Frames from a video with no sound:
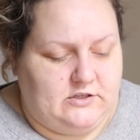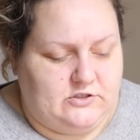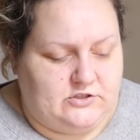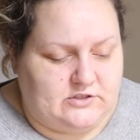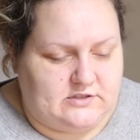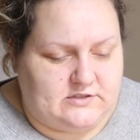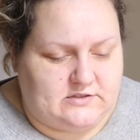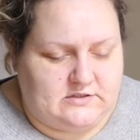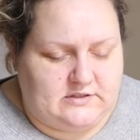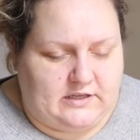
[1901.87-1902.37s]

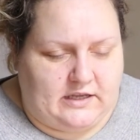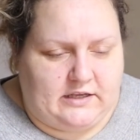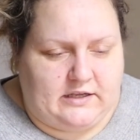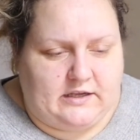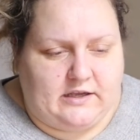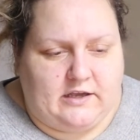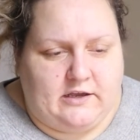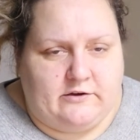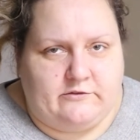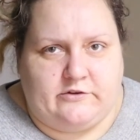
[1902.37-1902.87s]
Just
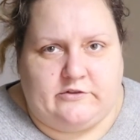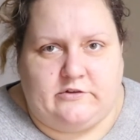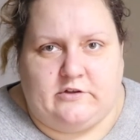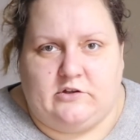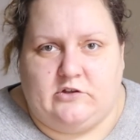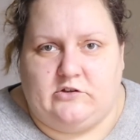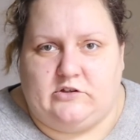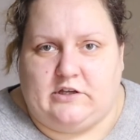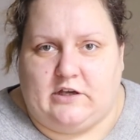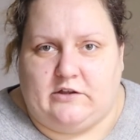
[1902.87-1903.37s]
take
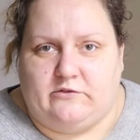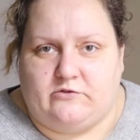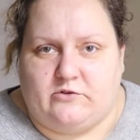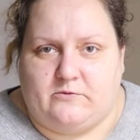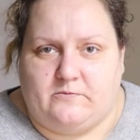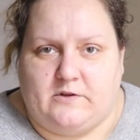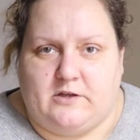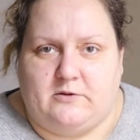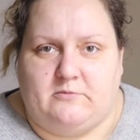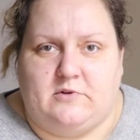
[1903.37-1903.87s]
everything you can
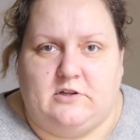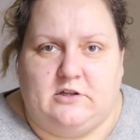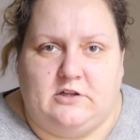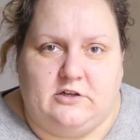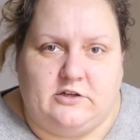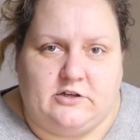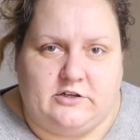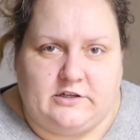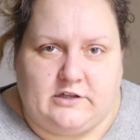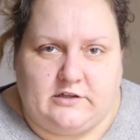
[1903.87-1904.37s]
from them.
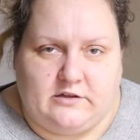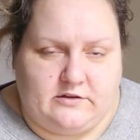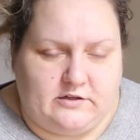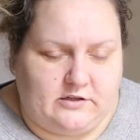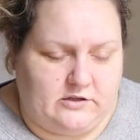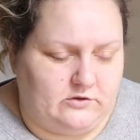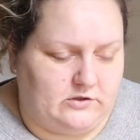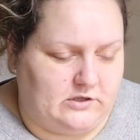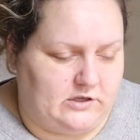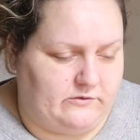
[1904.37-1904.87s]
Learn
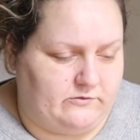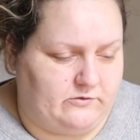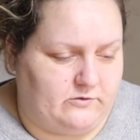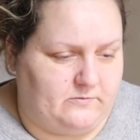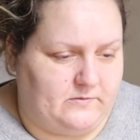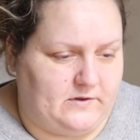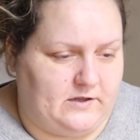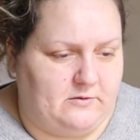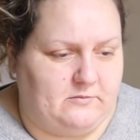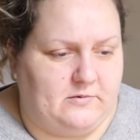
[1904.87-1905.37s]
anything you can
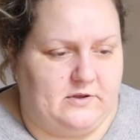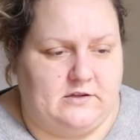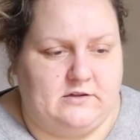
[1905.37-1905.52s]
from them.